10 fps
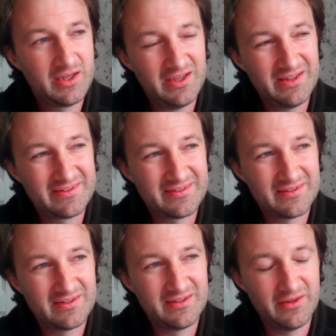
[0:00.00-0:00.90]
It's
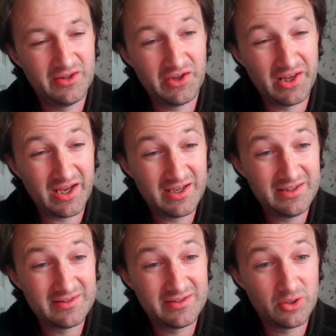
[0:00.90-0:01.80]
the
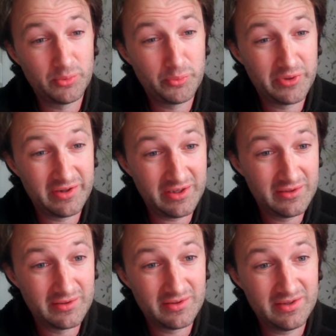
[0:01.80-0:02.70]
light going within.